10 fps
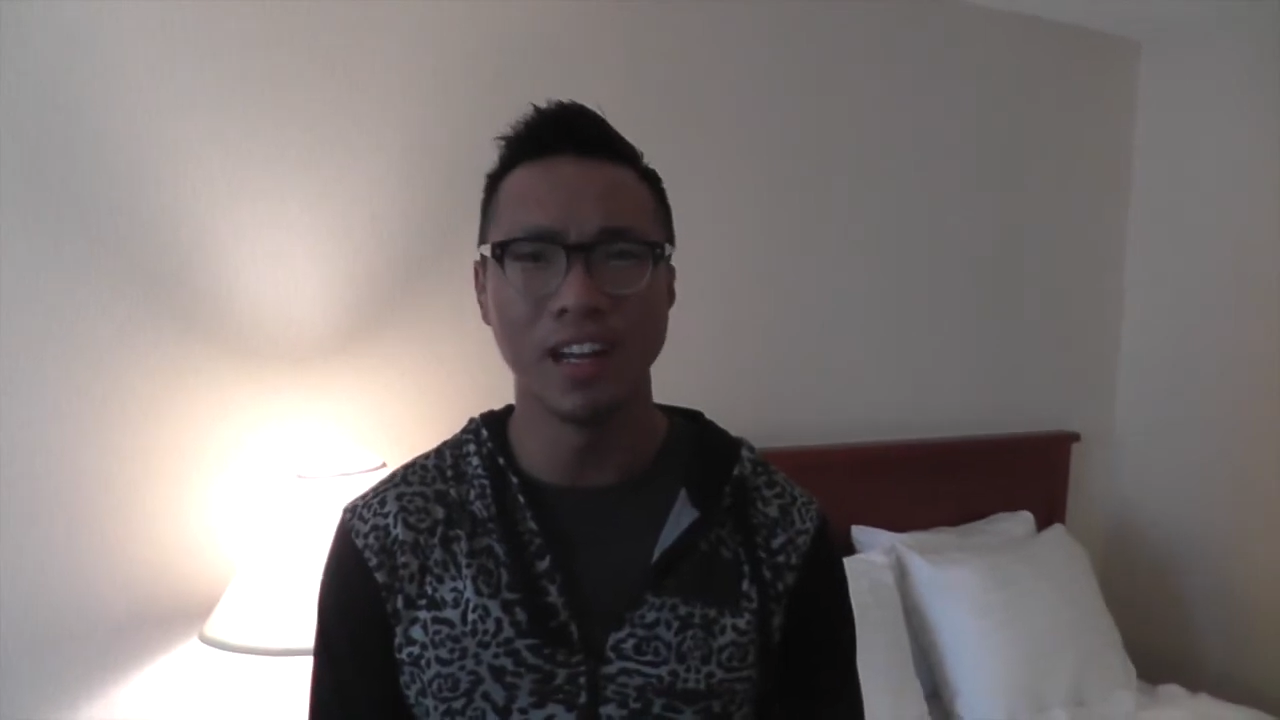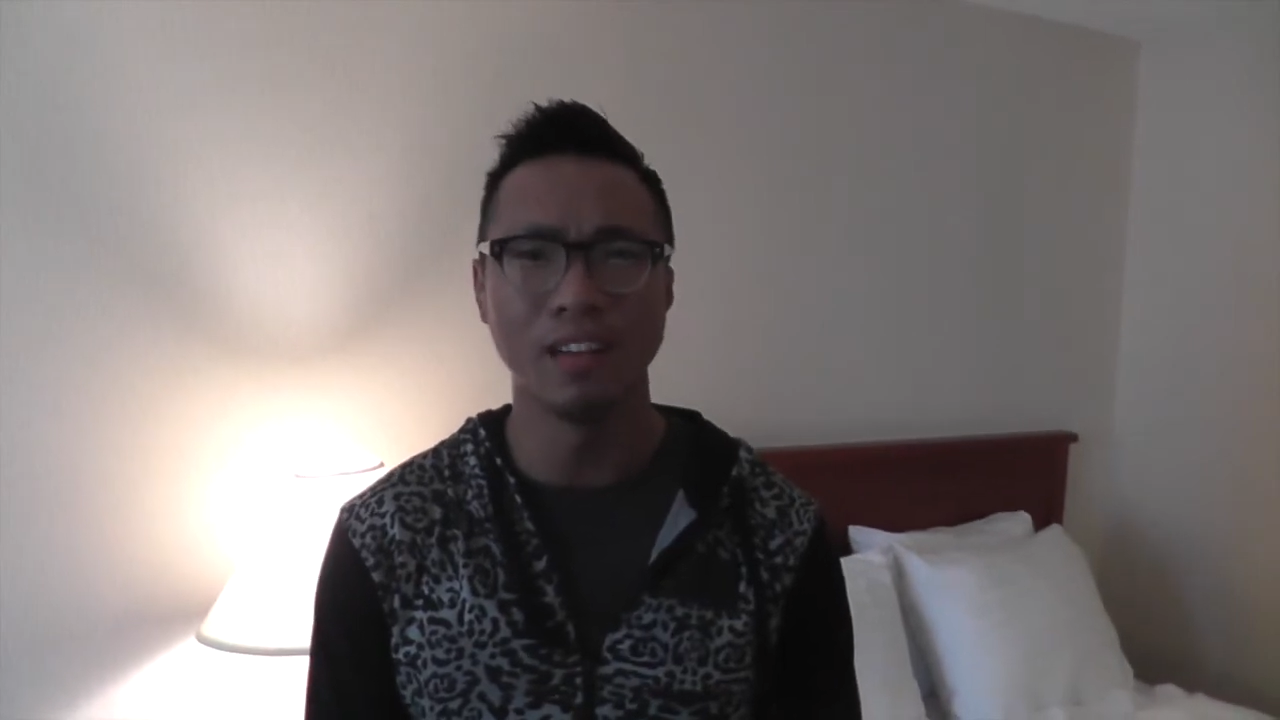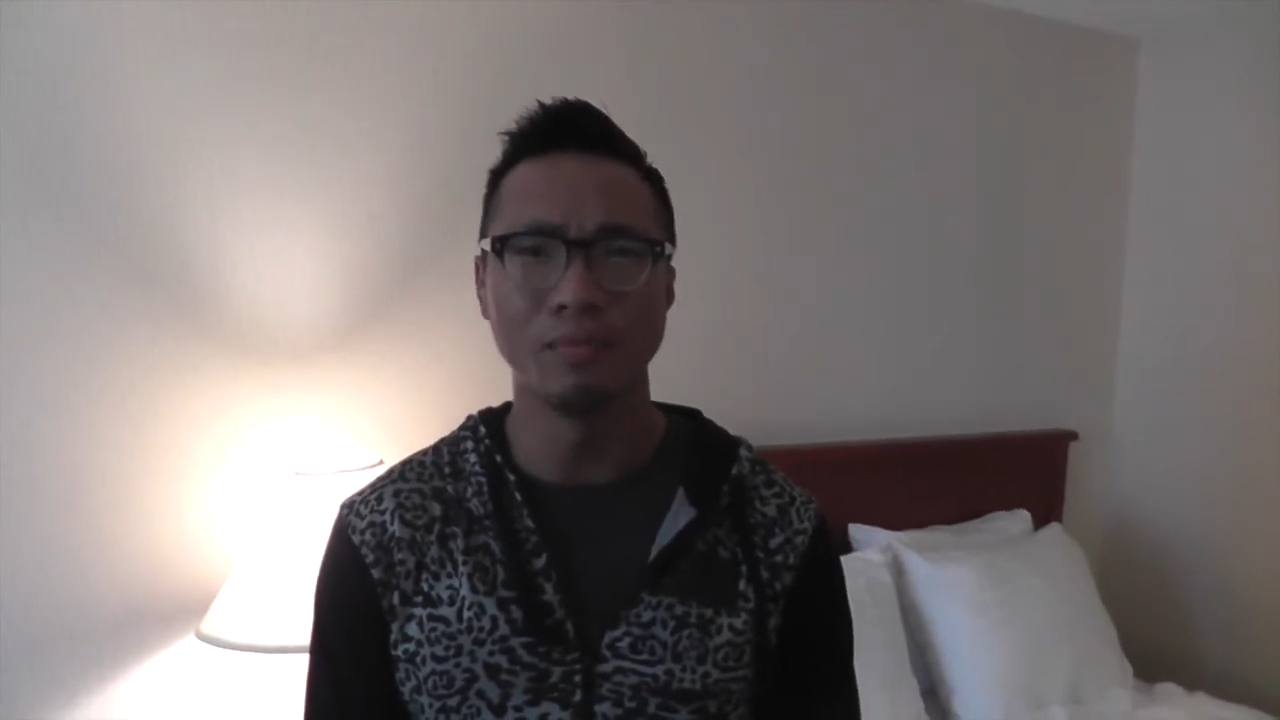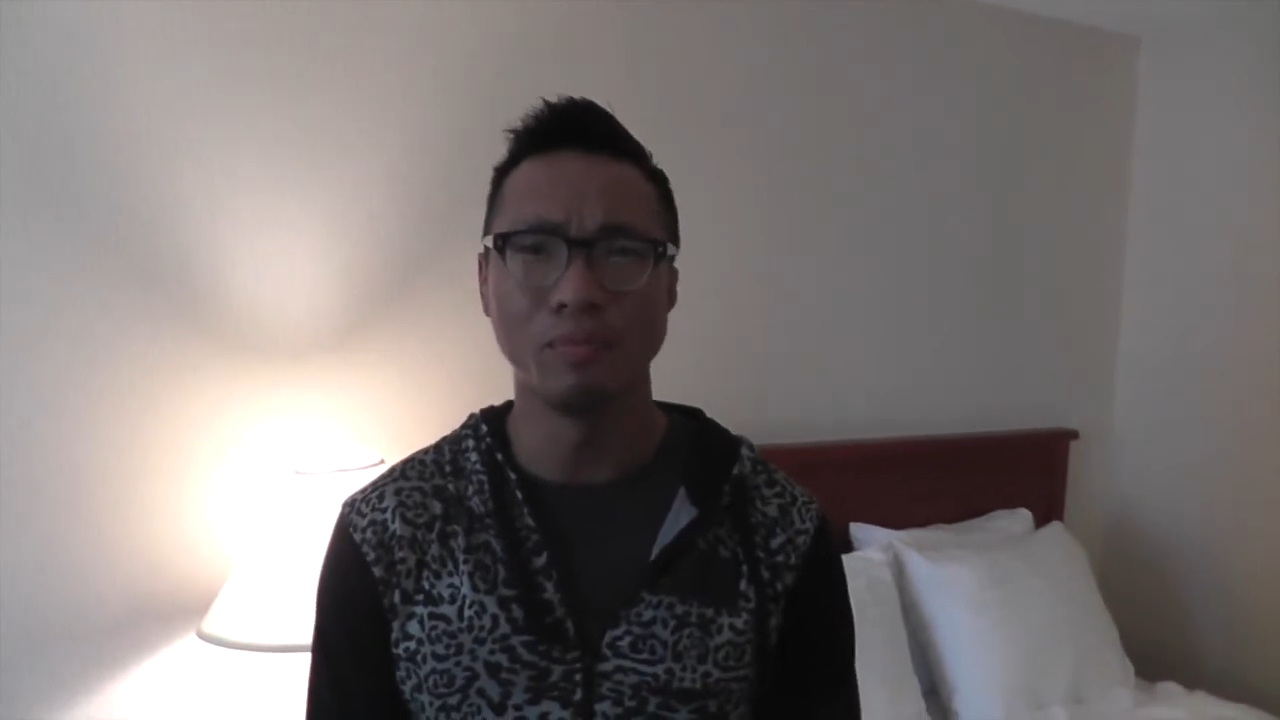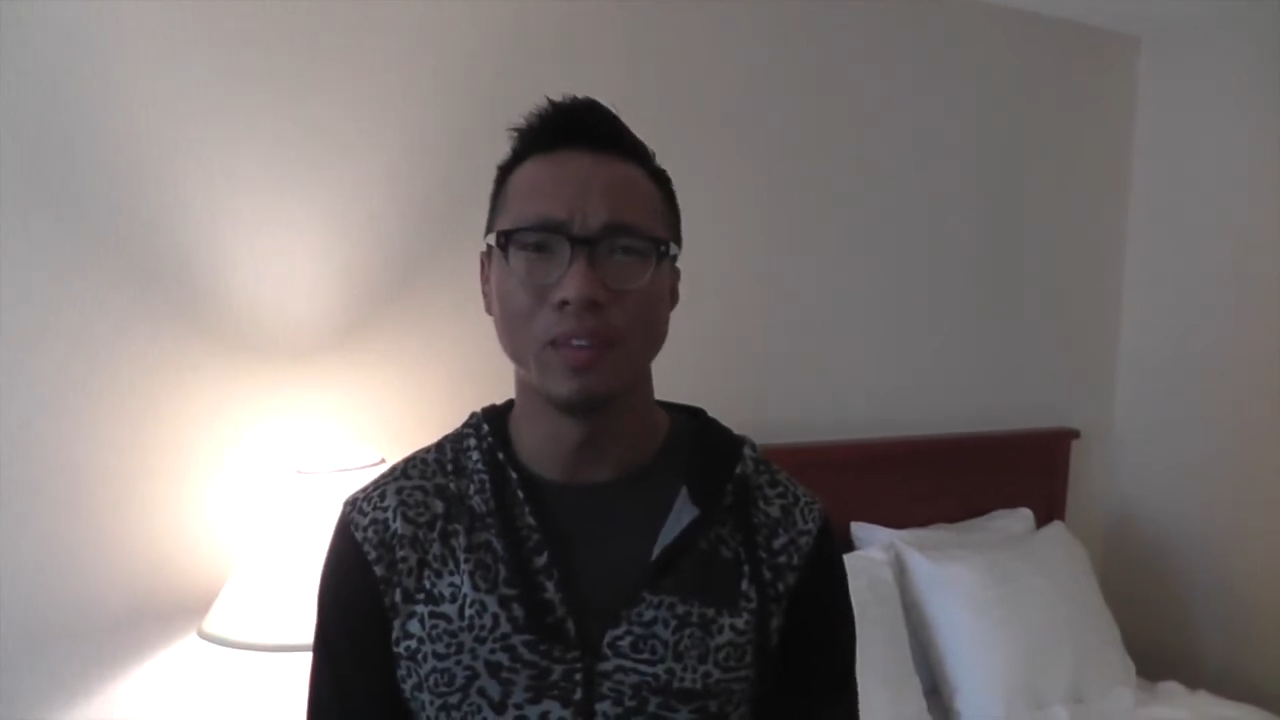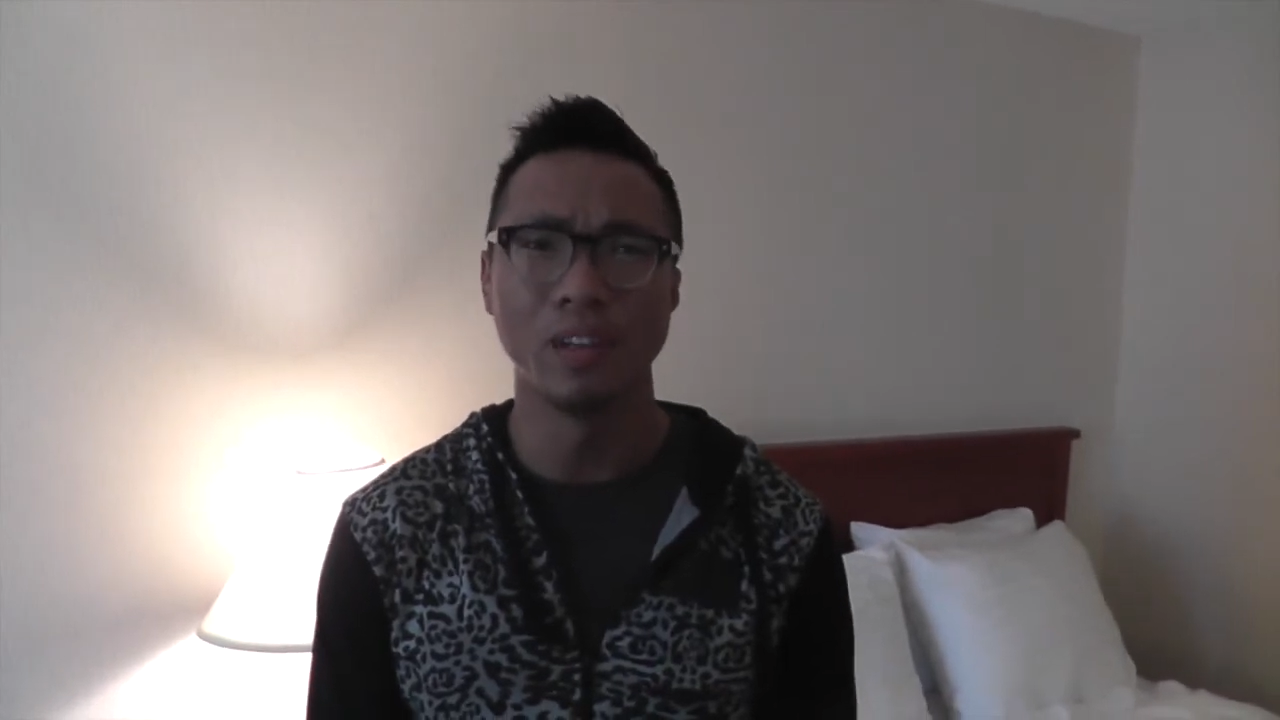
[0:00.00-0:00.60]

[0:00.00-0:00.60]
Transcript: uh,